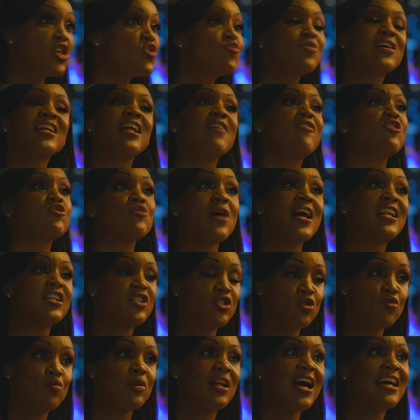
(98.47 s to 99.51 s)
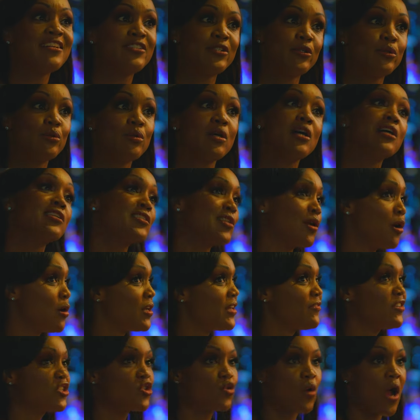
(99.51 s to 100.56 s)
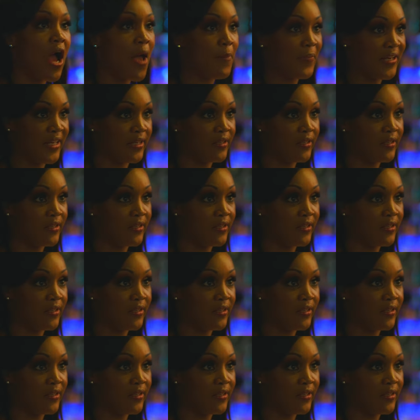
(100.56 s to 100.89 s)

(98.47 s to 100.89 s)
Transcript: You can never try to do what I do, so don't even try